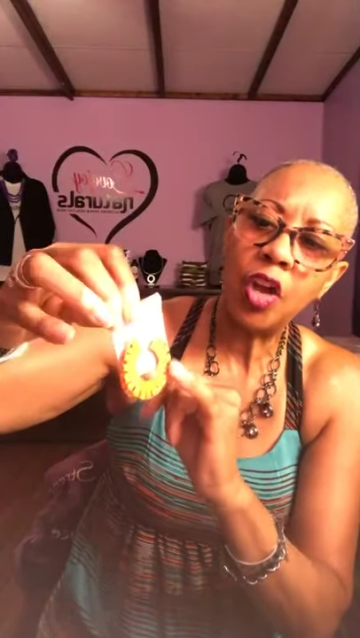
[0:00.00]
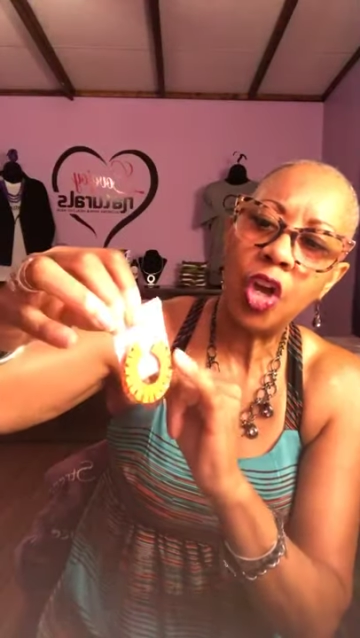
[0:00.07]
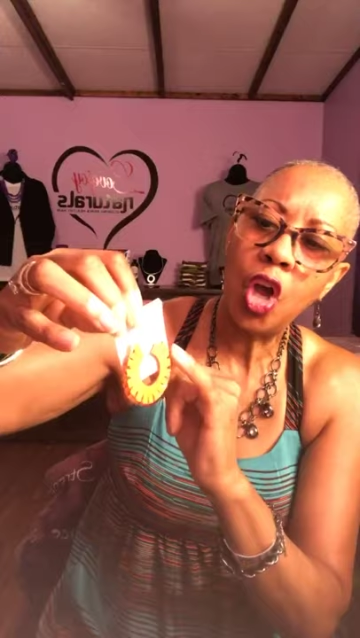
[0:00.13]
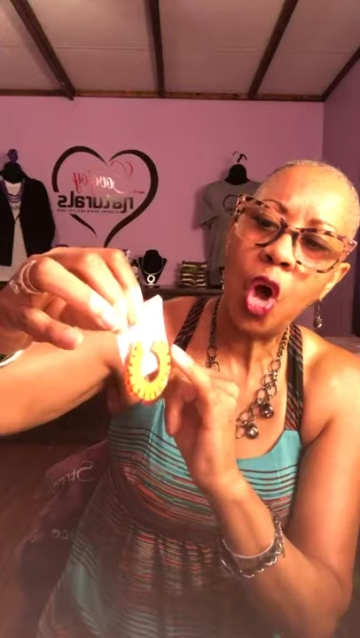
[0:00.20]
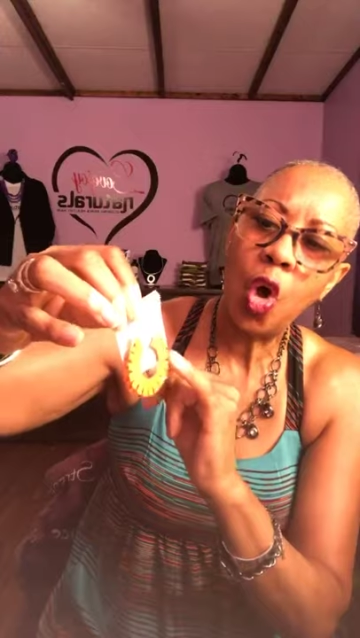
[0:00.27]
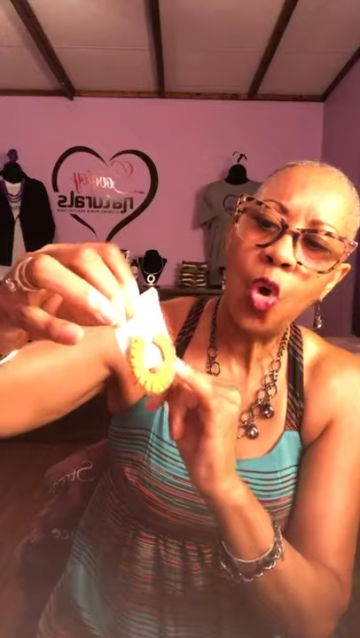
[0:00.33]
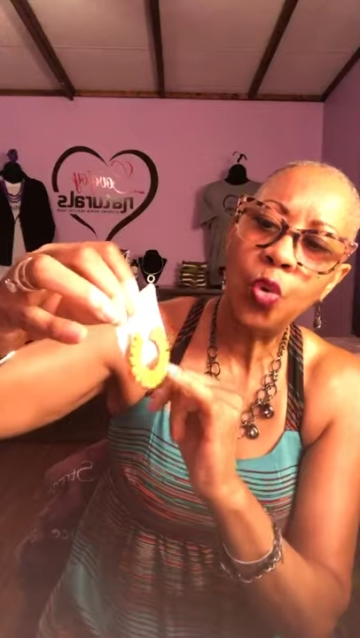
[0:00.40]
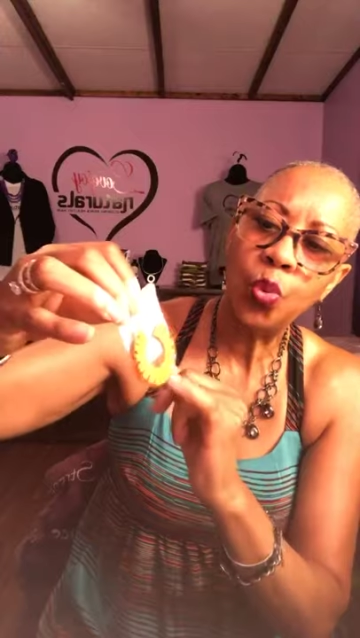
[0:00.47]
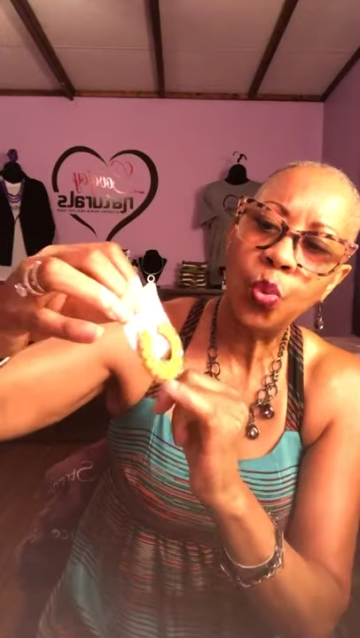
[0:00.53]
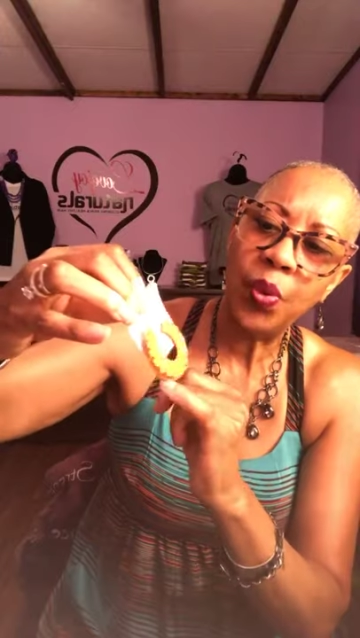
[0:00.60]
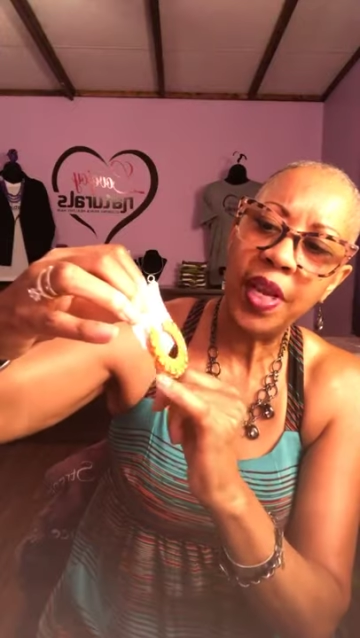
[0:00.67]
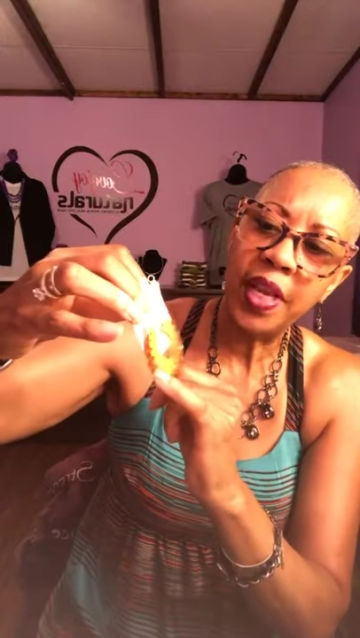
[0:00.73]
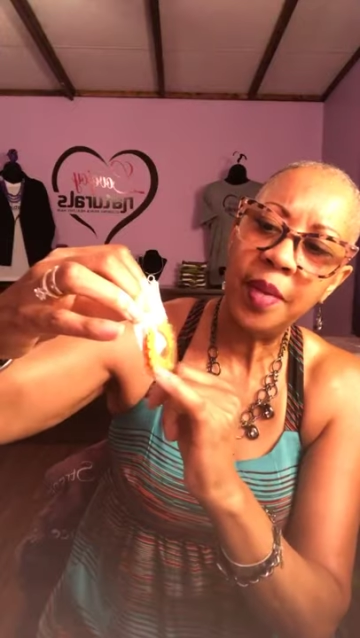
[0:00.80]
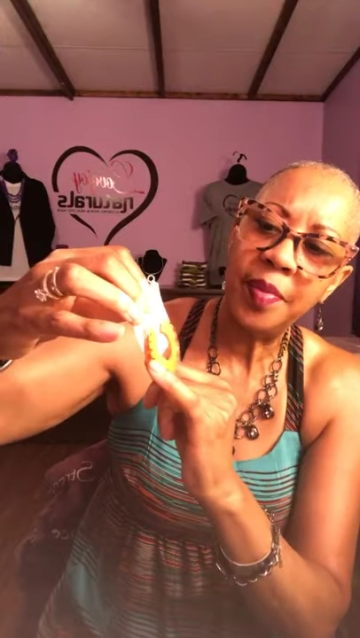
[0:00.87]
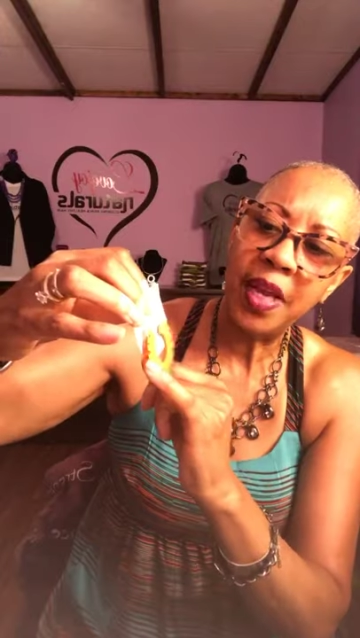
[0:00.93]
gold
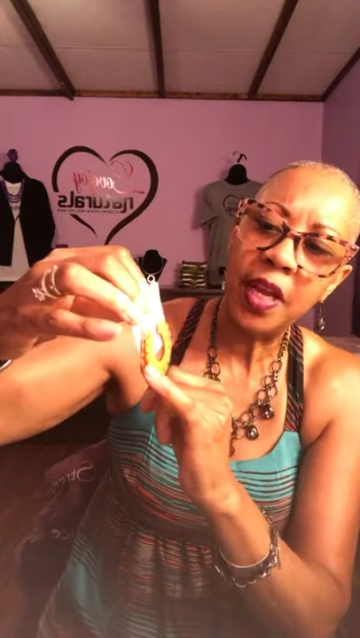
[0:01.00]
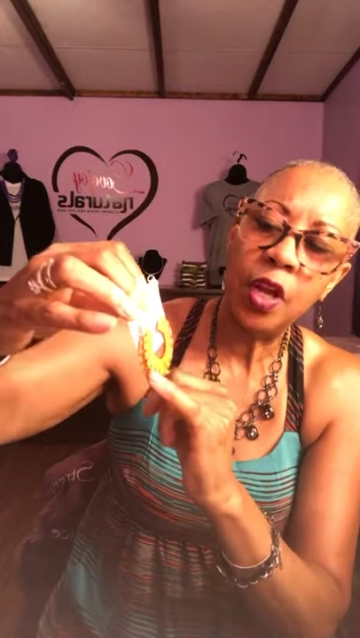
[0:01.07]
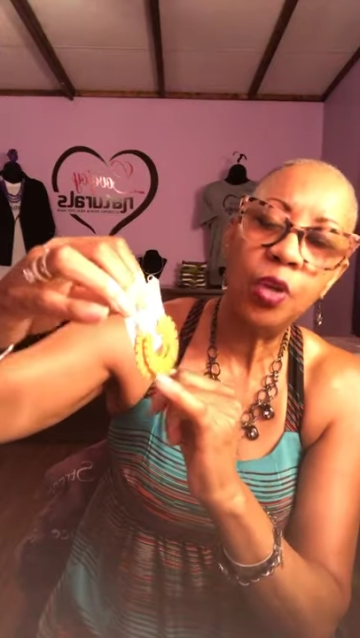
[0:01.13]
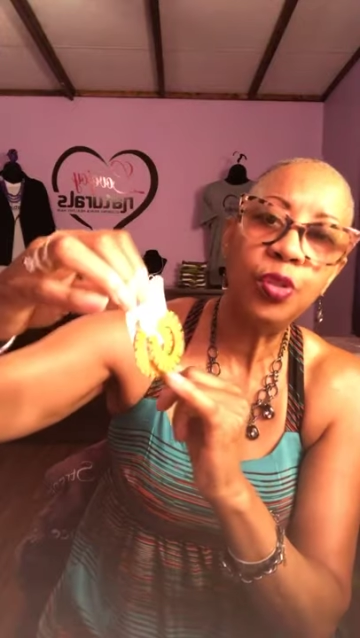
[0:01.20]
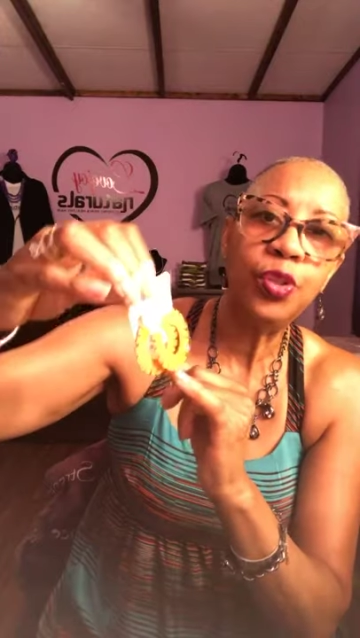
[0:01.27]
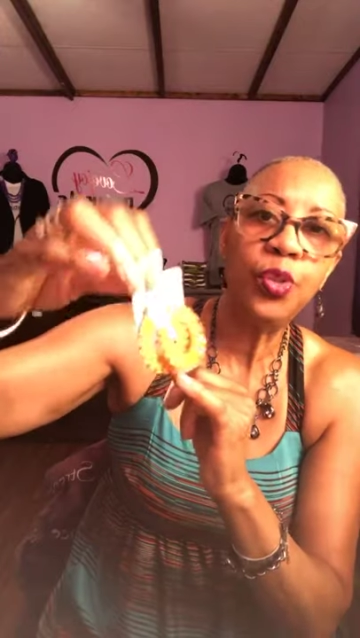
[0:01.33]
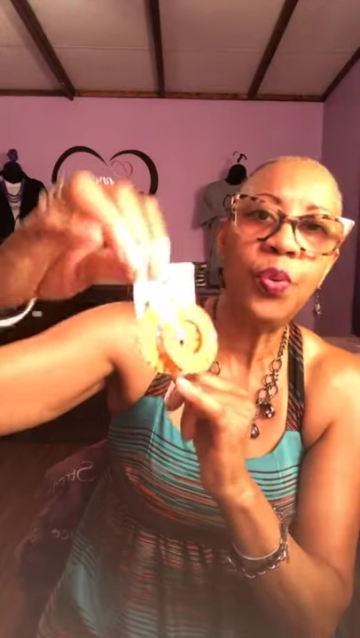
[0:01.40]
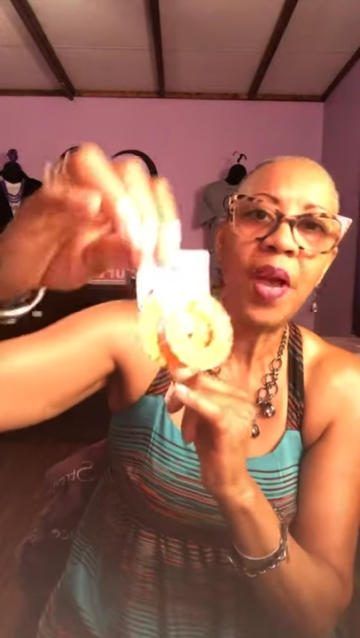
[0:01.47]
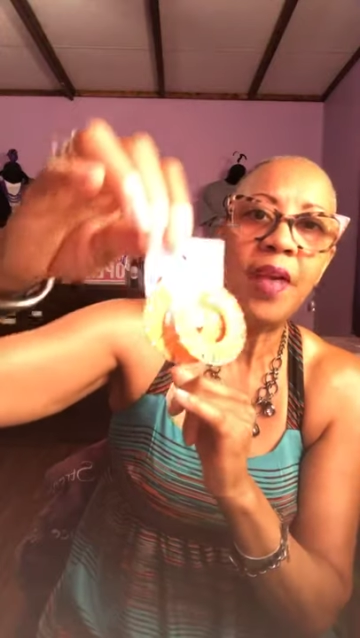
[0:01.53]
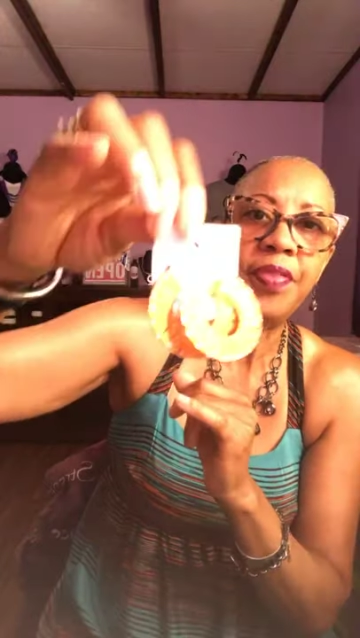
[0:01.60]
rim that goes throughout